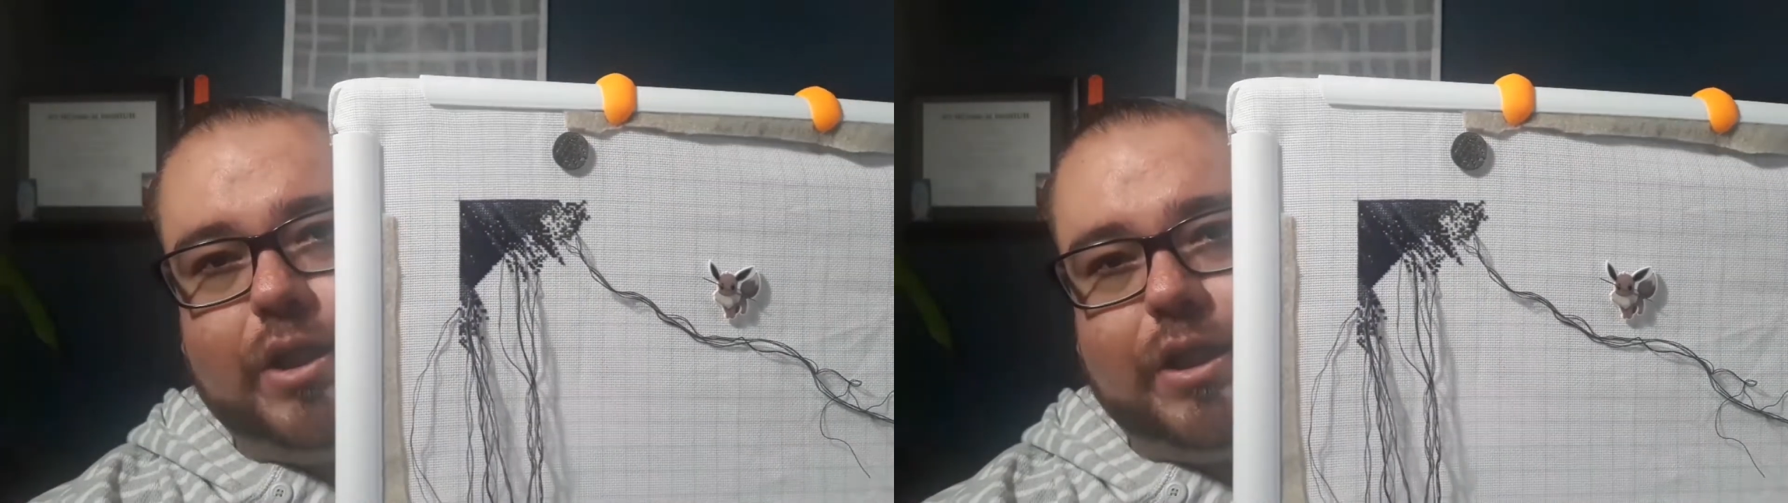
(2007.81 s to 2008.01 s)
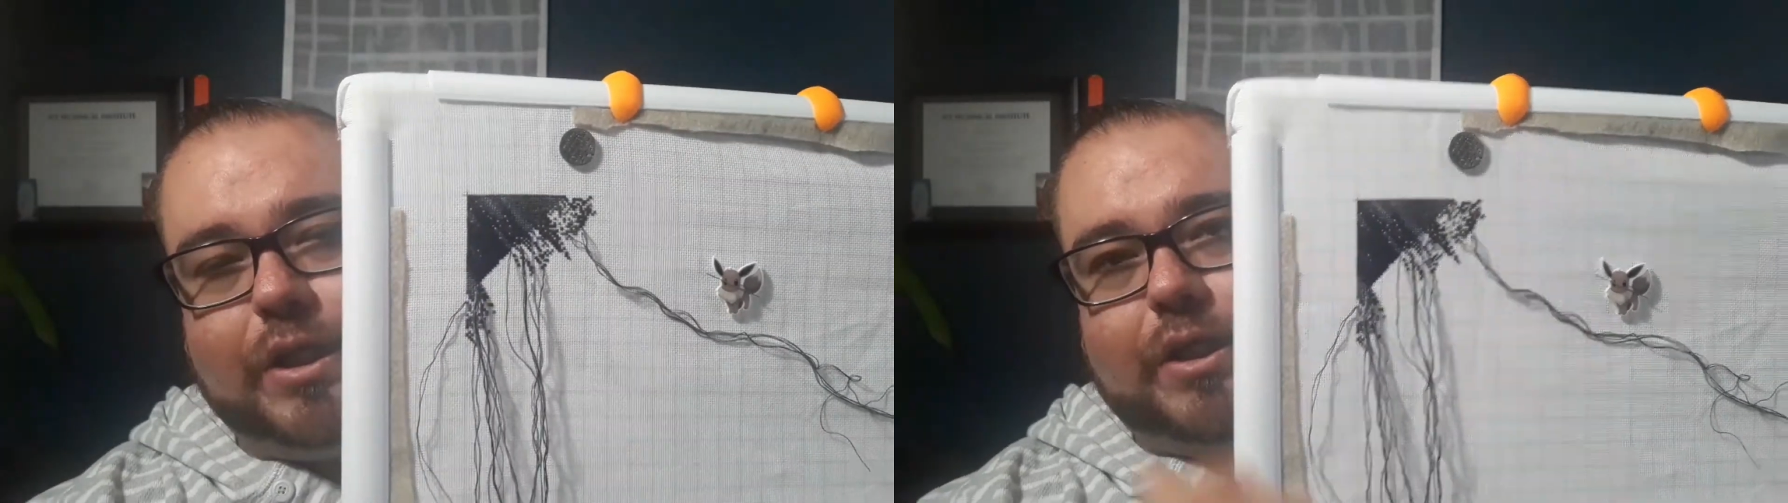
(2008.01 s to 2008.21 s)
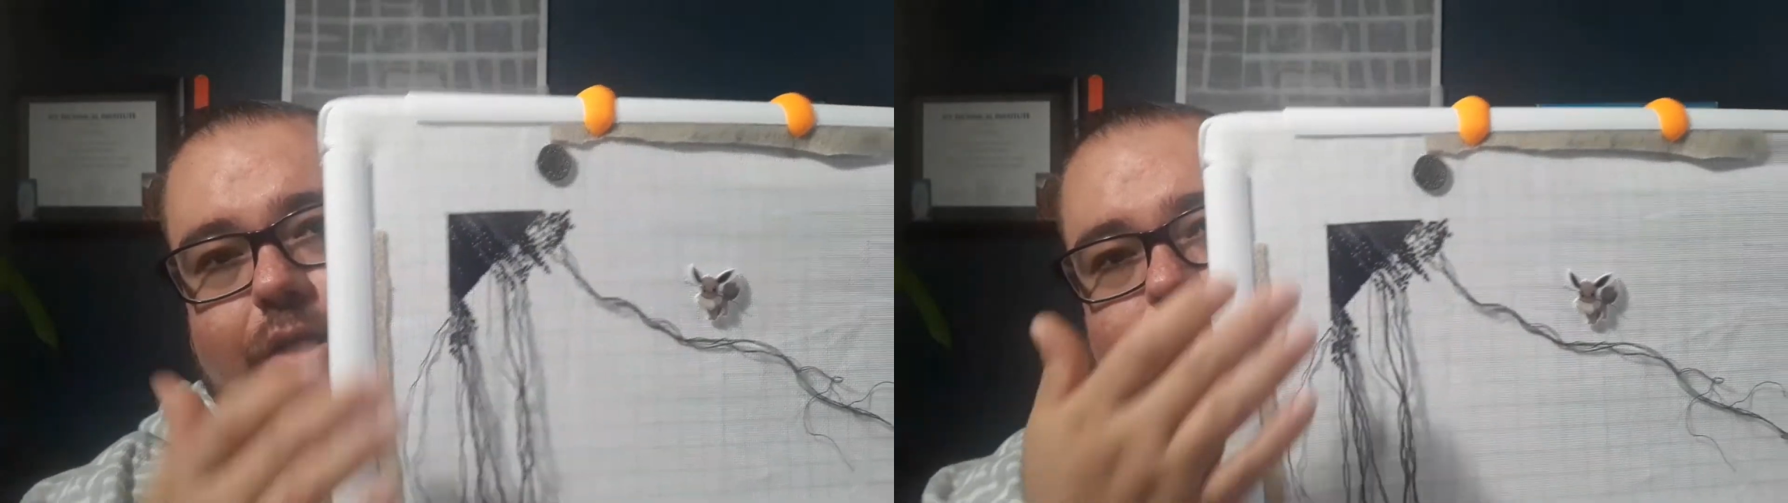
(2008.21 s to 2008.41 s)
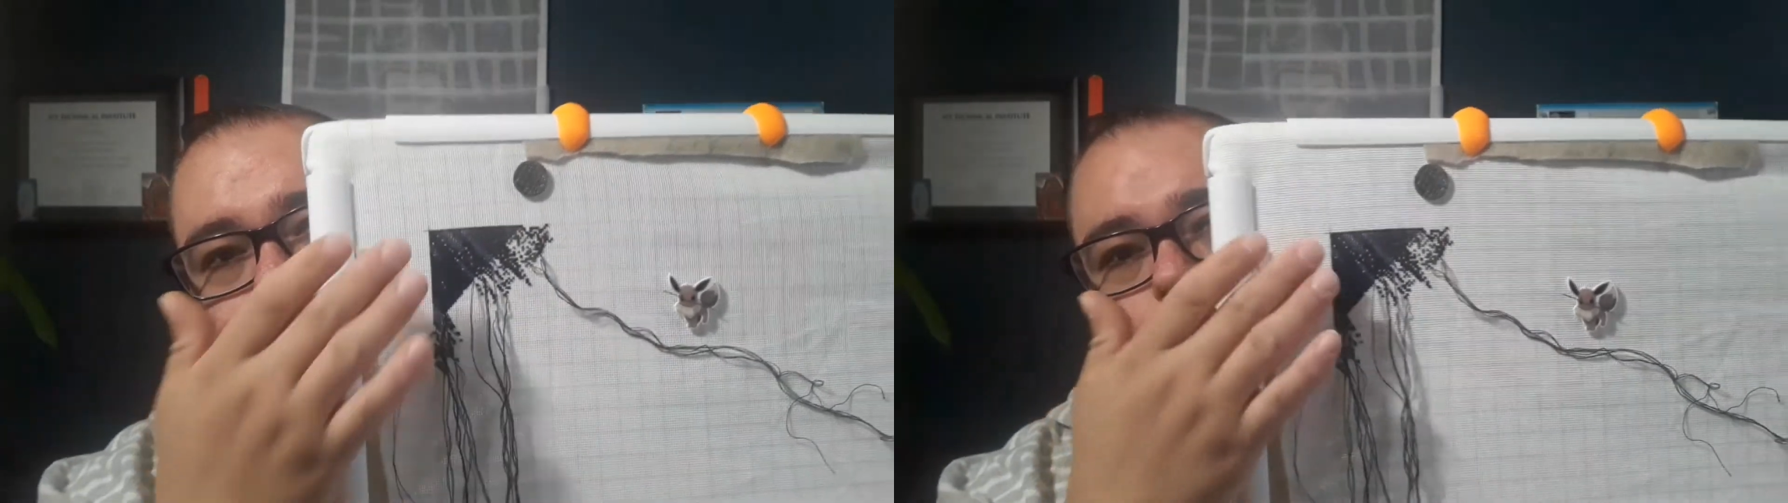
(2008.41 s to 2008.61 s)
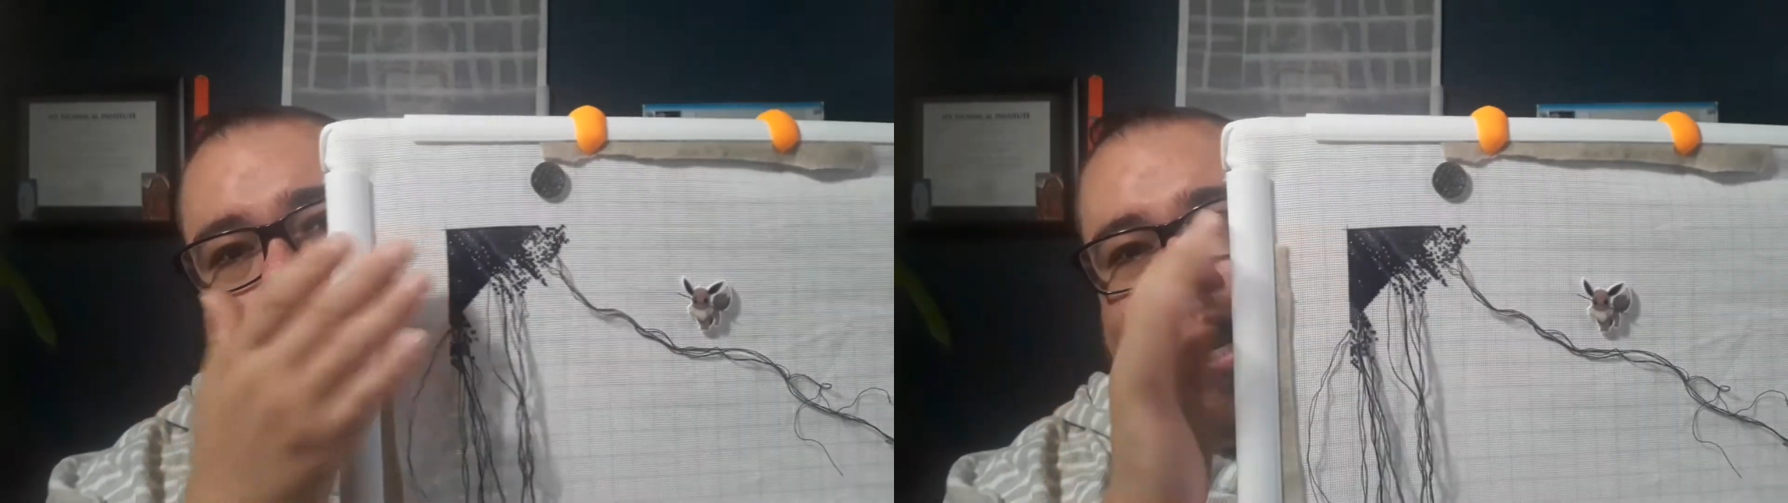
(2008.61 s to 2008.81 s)
see the
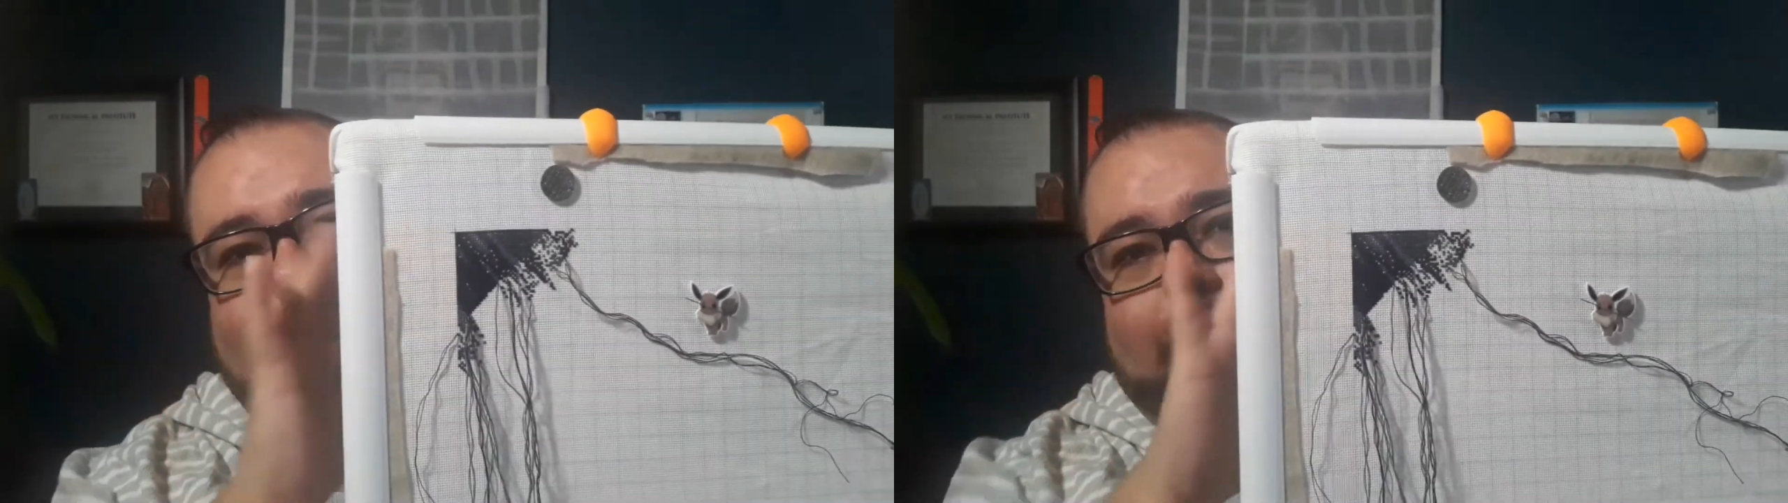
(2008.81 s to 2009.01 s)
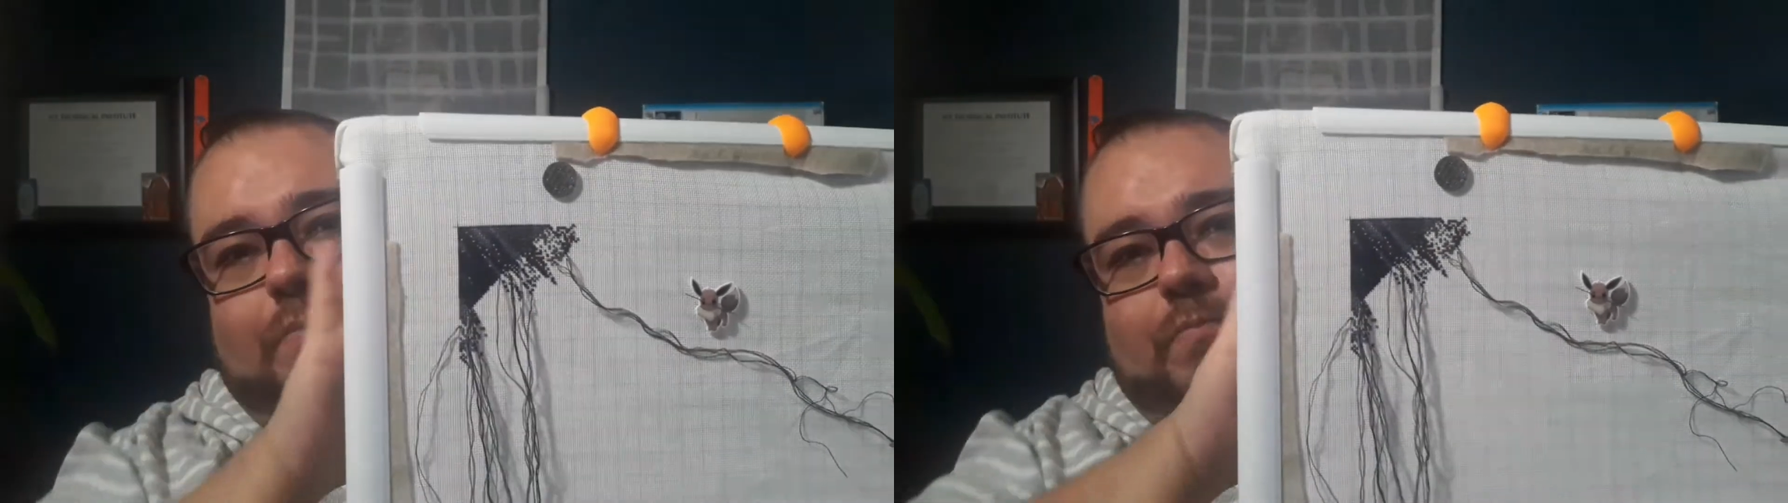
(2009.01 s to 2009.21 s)
white